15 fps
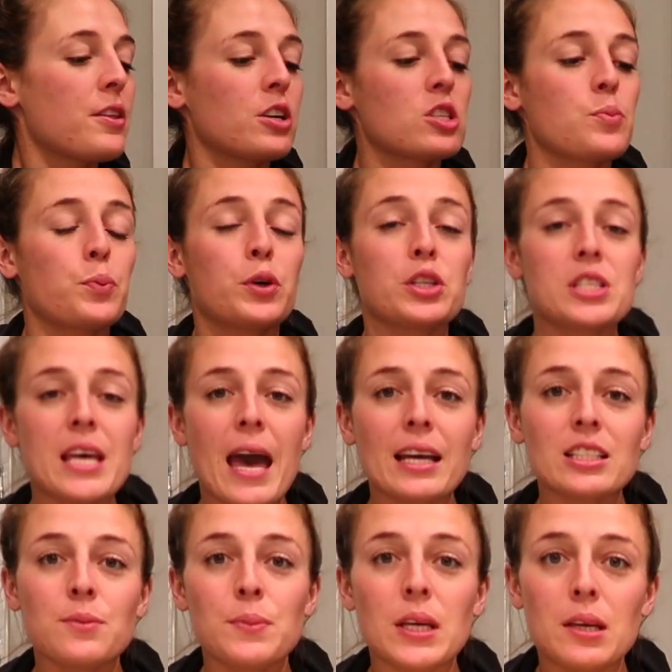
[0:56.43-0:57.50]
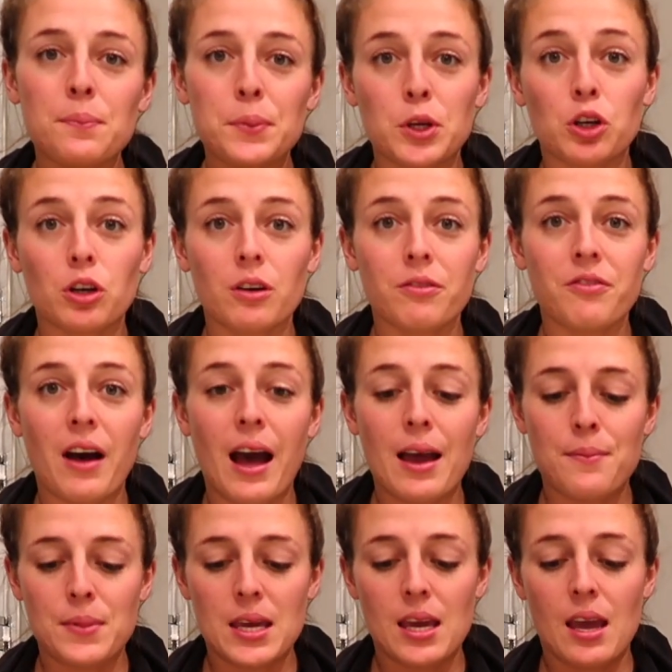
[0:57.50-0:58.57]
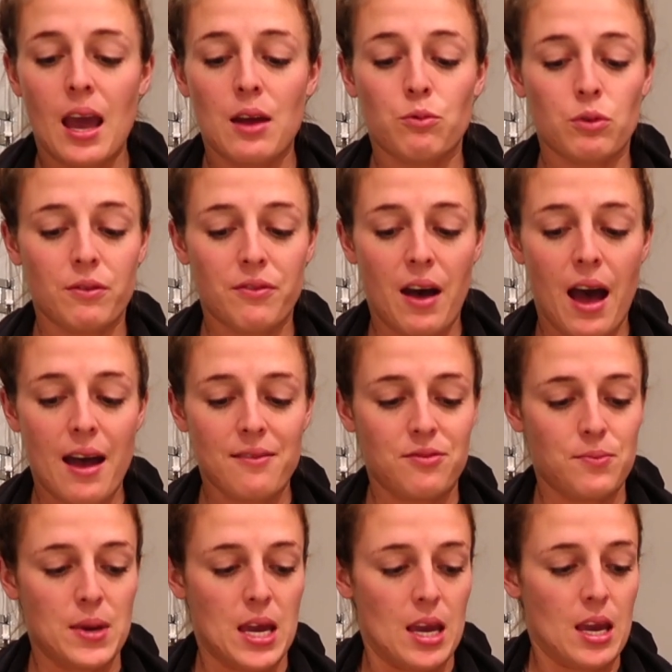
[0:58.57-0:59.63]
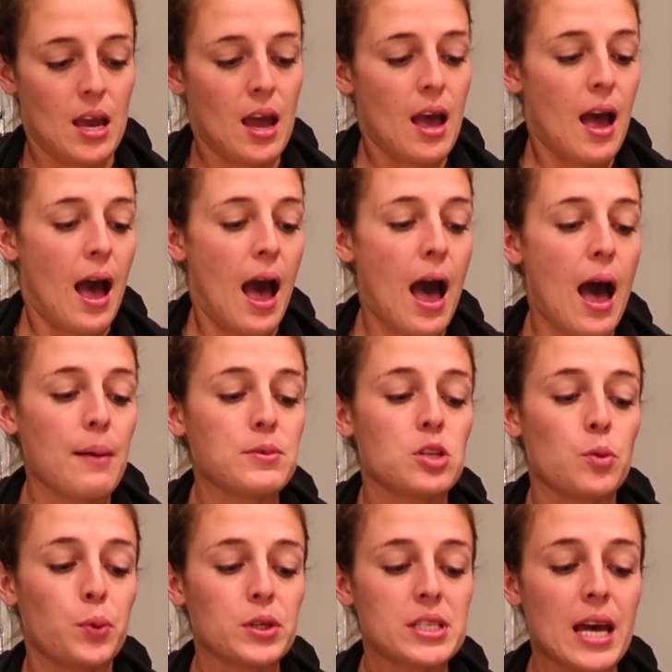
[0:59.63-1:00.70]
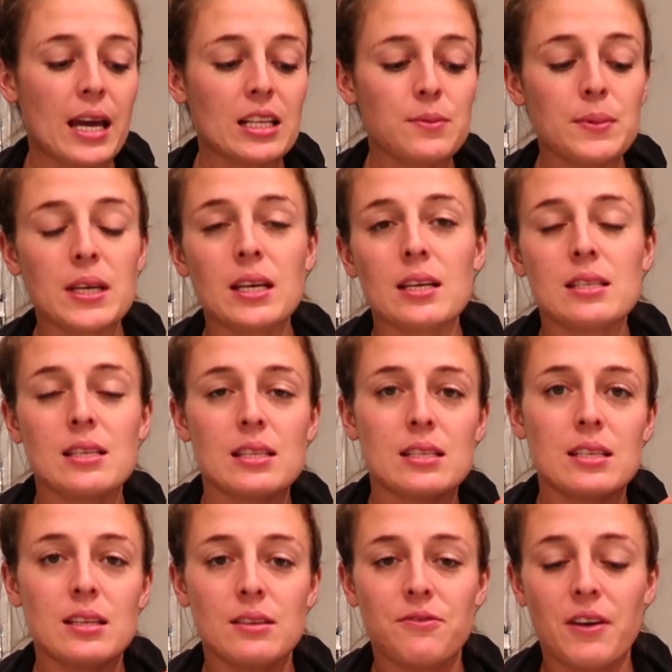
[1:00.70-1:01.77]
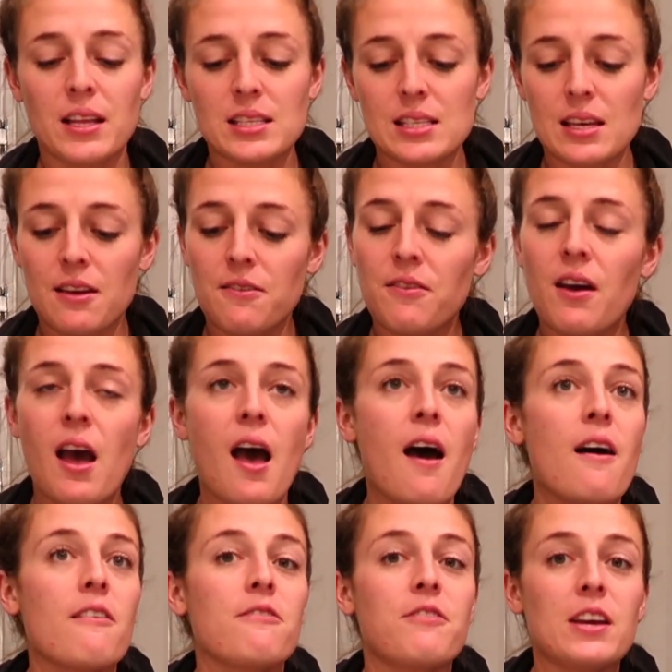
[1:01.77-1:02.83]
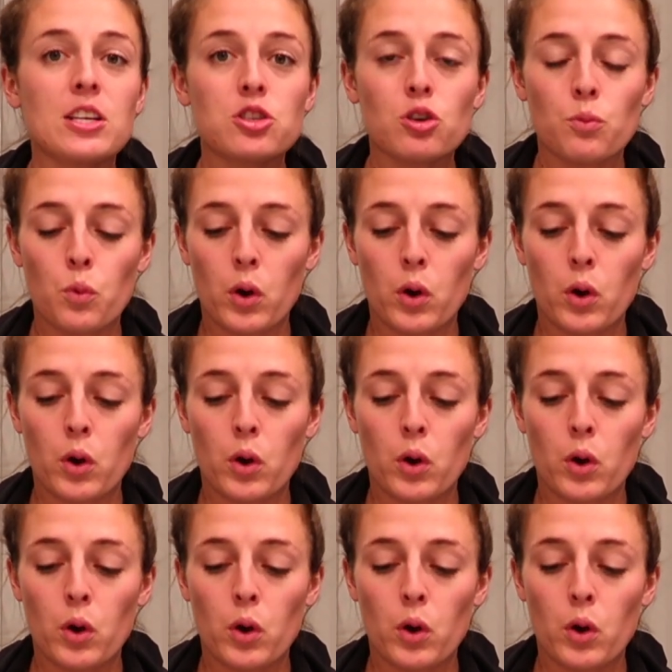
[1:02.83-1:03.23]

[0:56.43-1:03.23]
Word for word: There's Protect Me, Purify Me, and Revive Me. Um, so Protect Me is a defensive facial